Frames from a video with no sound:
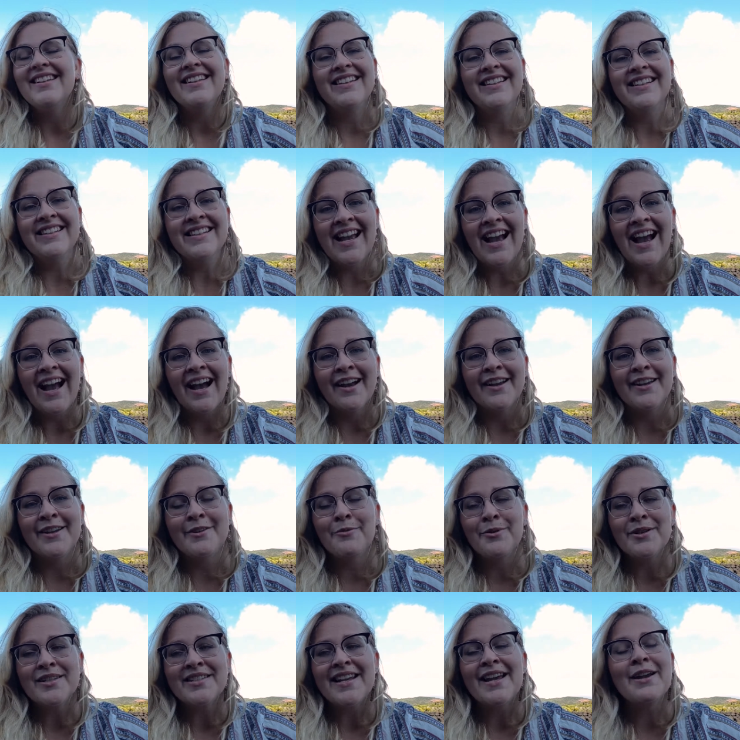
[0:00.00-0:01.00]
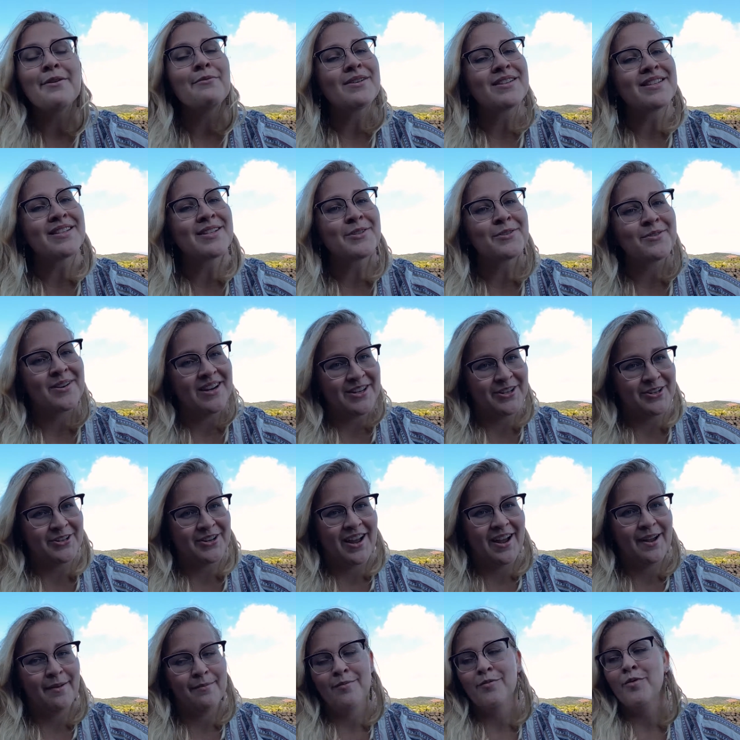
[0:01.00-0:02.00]
yeah, it was, it was a strange
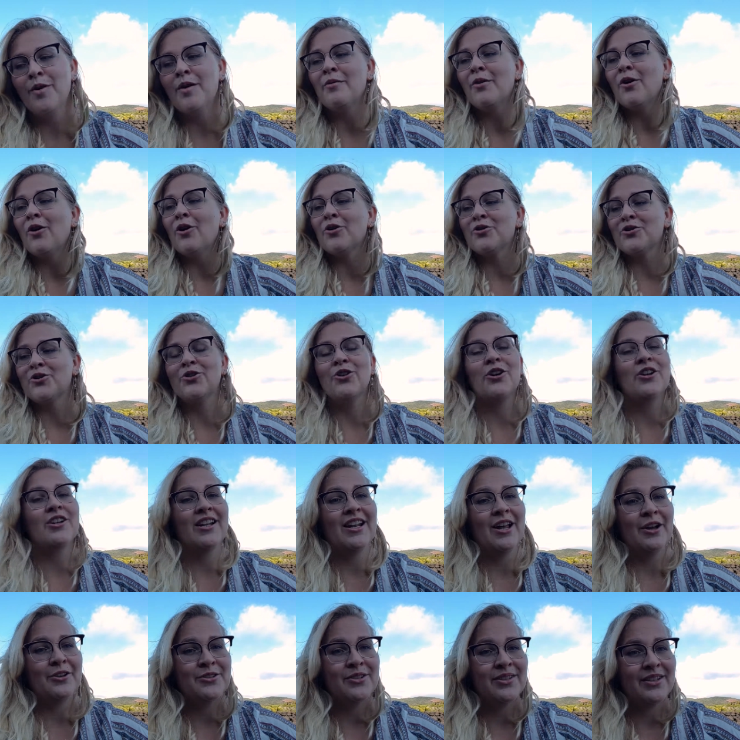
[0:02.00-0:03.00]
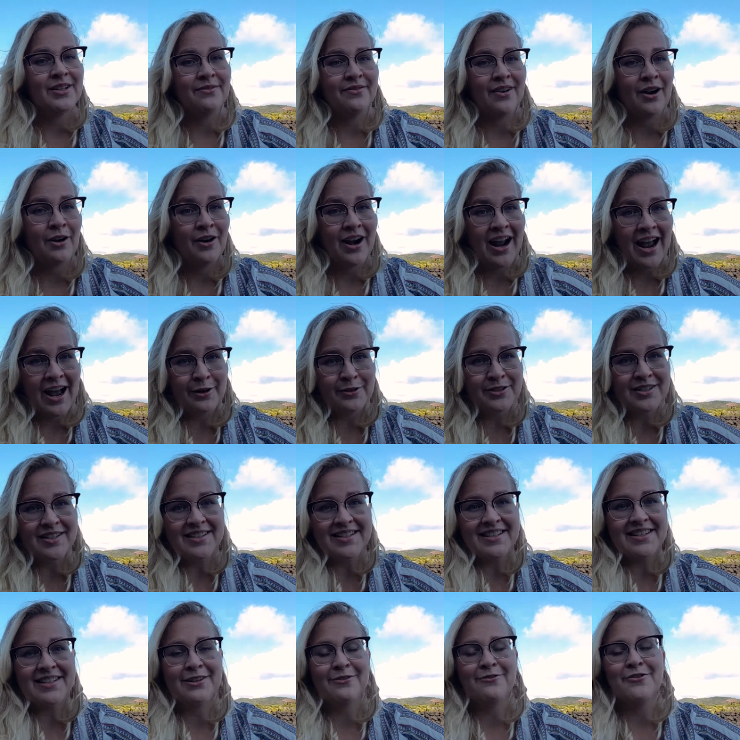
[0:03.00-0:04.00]
time. We were also not allowed to leave our
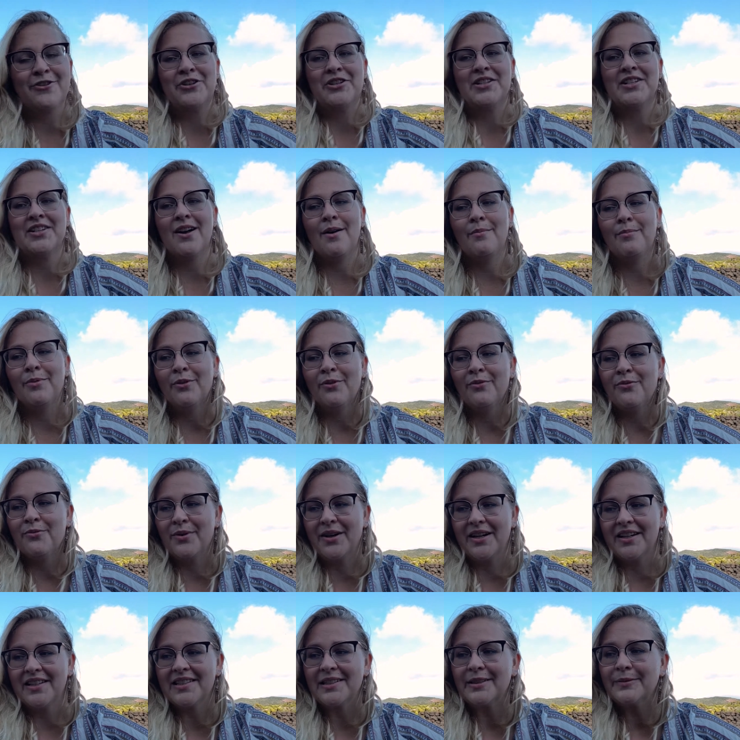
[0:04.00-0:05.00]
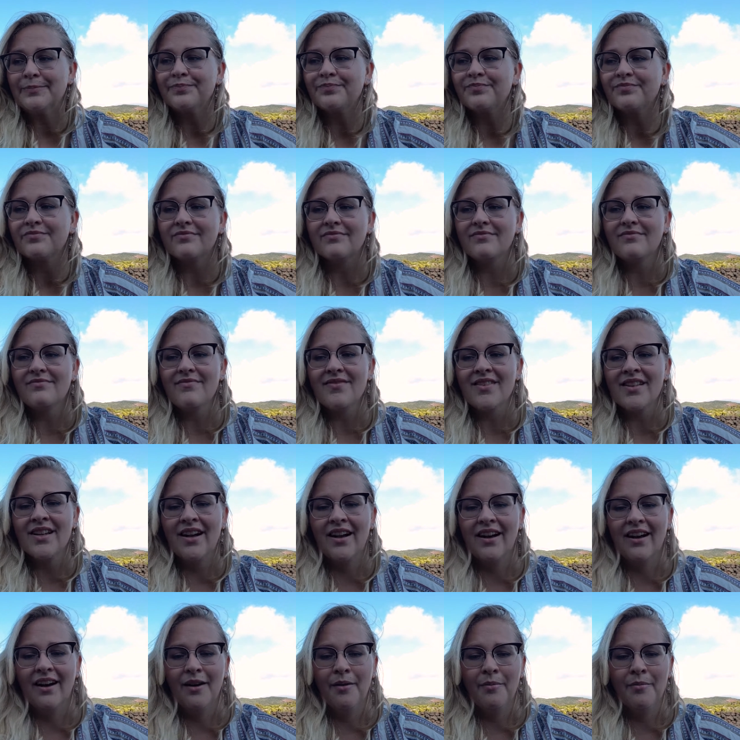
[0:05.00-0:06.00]
houses in the first couple of weeks.
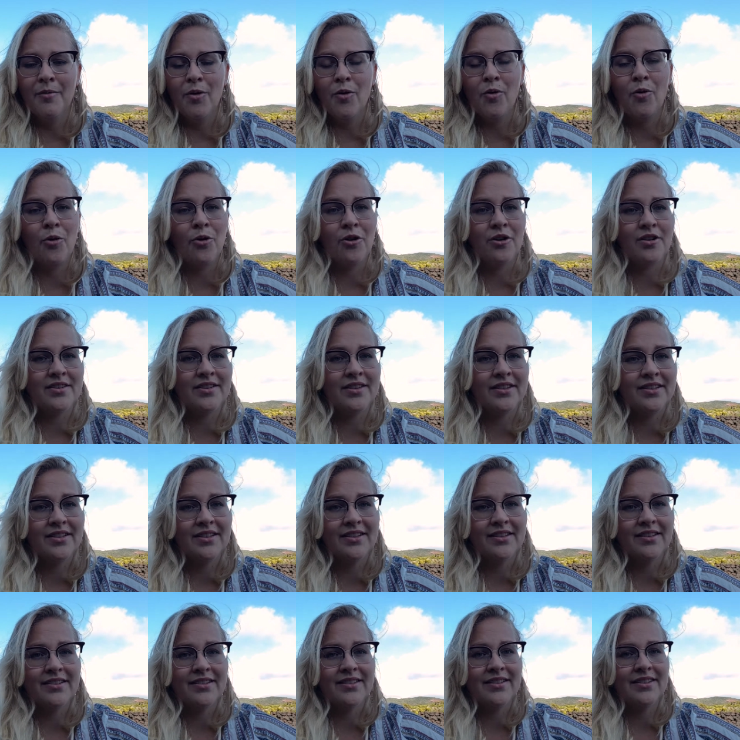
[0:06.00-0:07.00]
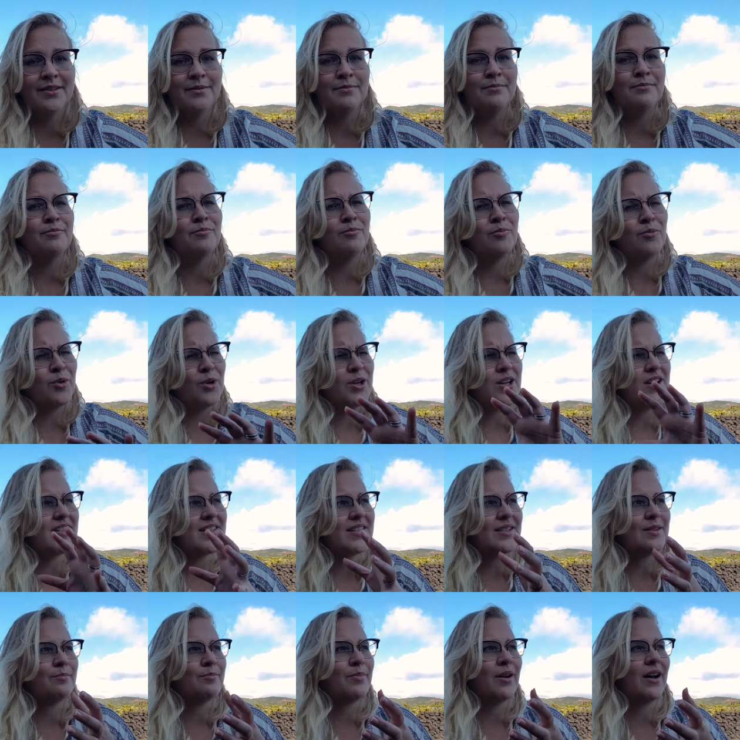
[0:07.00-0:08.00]
Um, or the, the
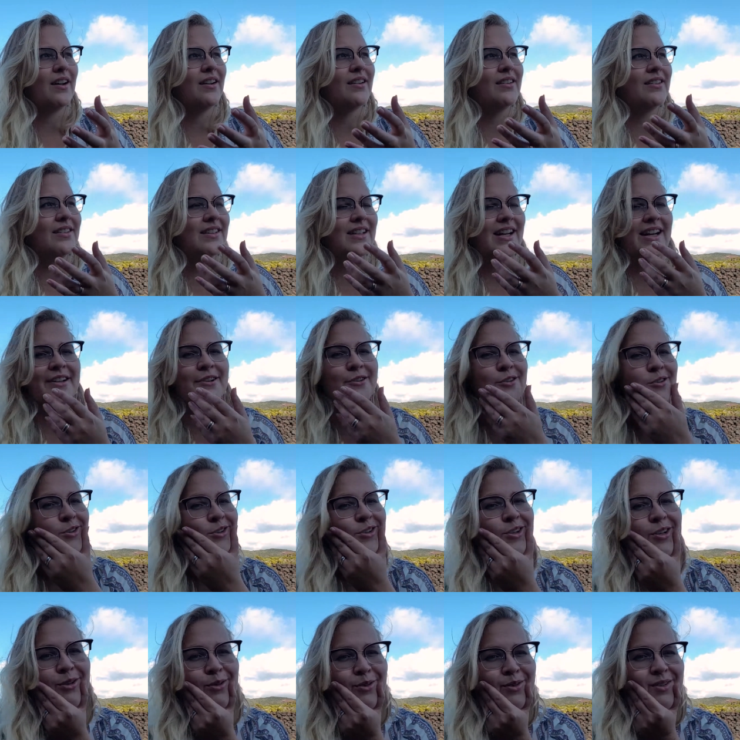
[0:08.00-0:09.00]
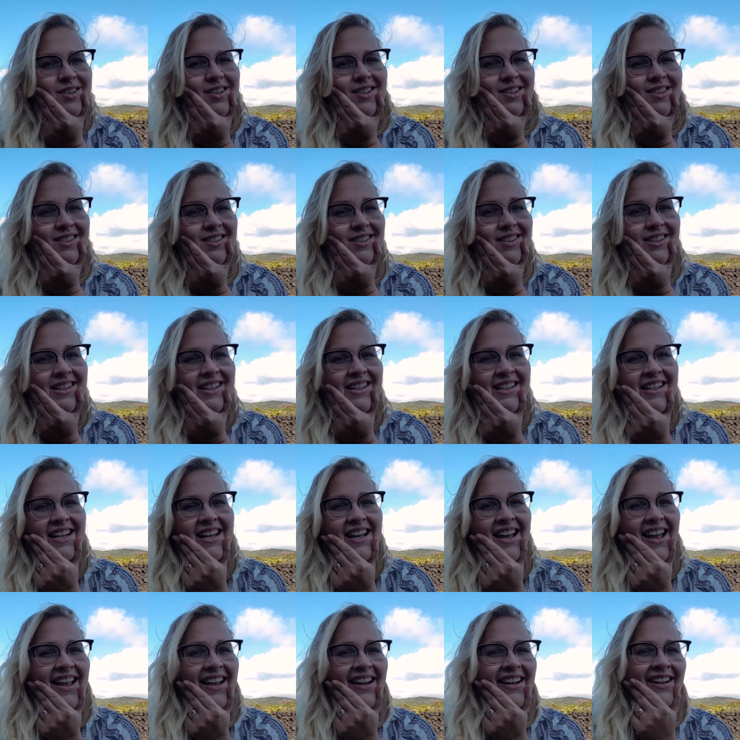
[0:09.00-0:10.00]
municipal, I don't know the
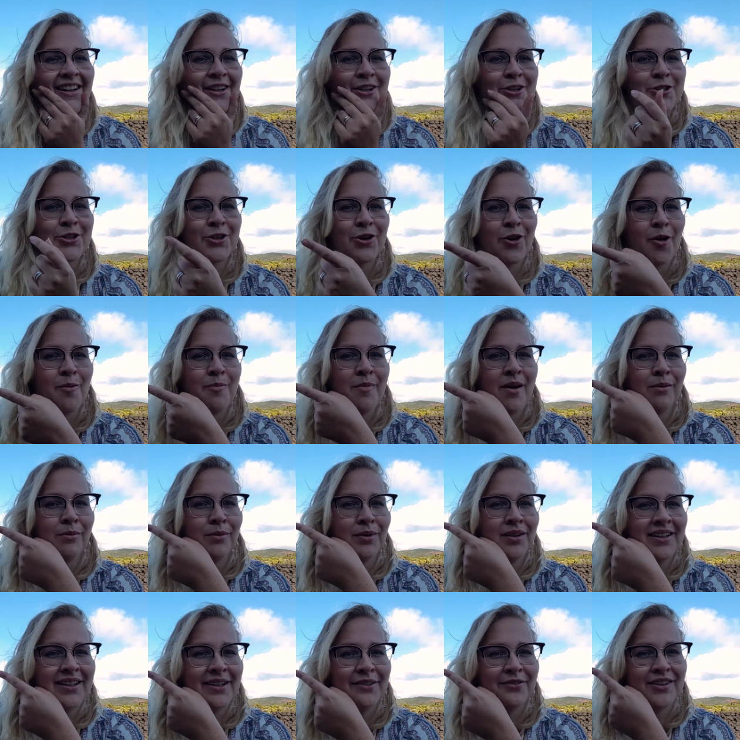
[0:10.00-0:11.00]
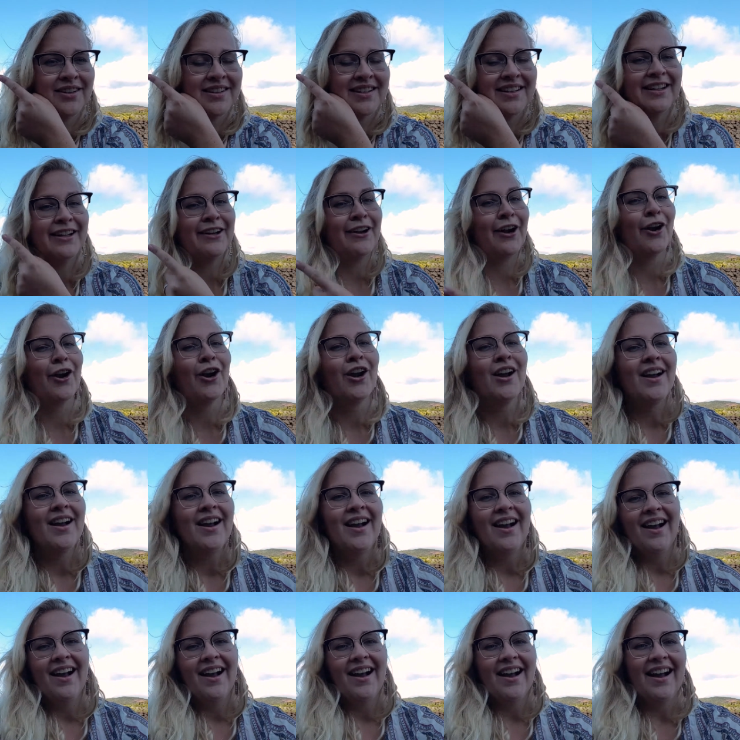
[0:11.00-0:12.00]
English term, I will leave it here,
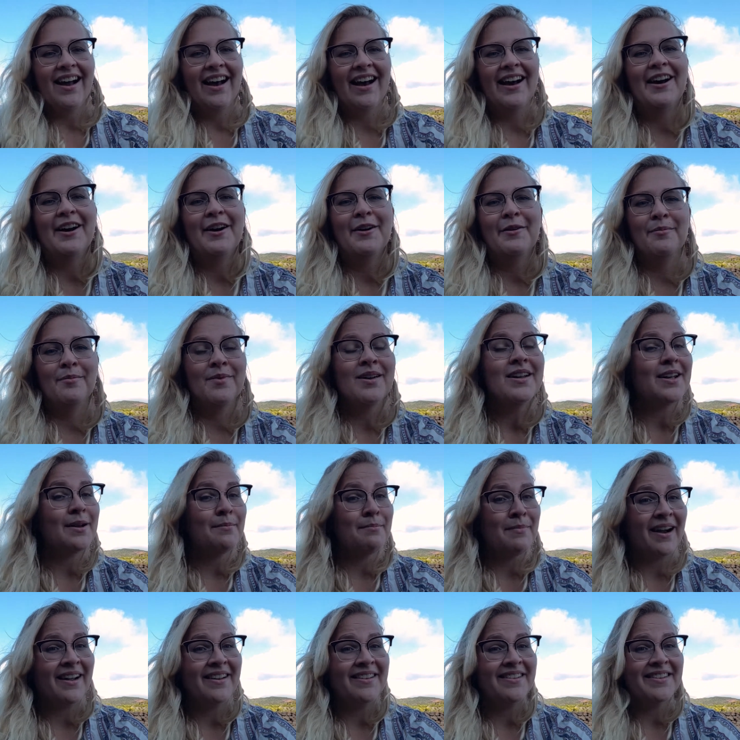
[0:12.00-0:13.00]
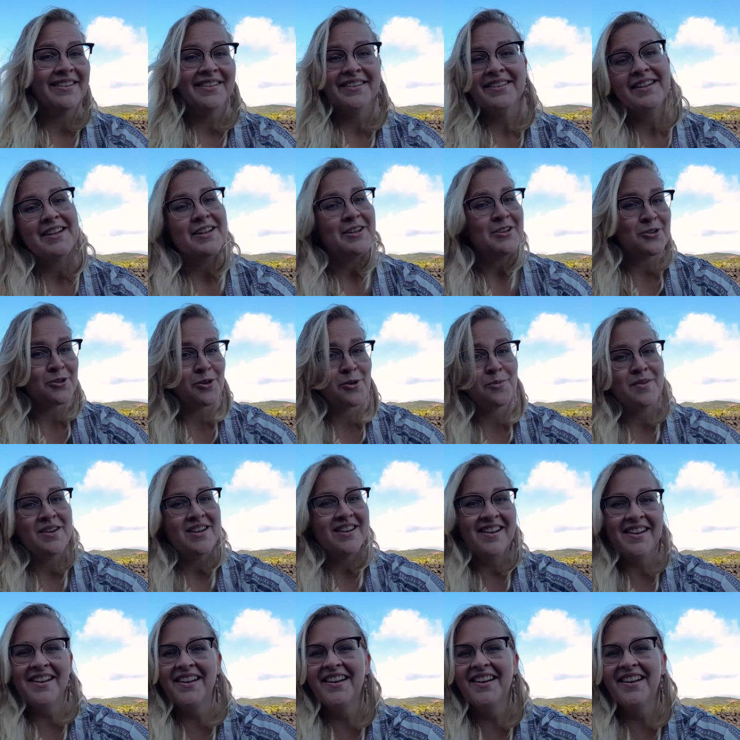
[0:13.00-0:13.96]
um, Gemeinde in German.